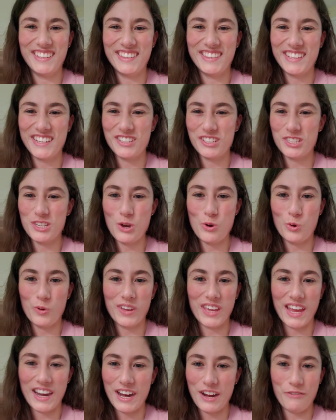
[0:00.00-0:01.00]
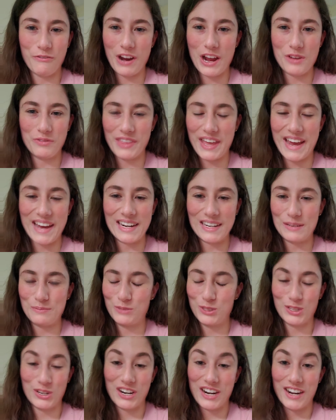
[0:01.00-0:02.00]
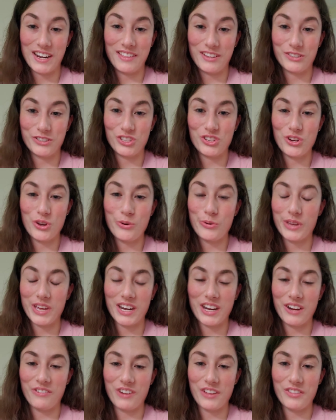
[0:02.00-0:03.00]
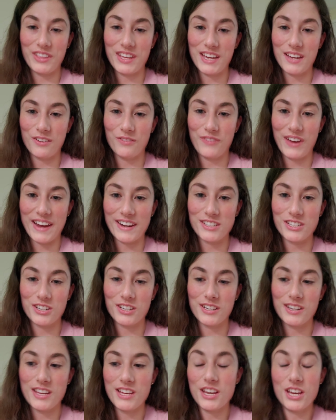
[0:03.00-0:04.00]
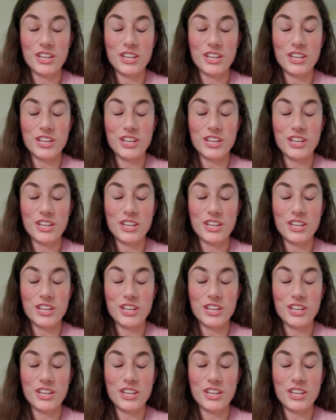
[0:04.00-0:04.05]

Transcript: There's no getting around that. I'm sorry. There's no getting around the ick factor.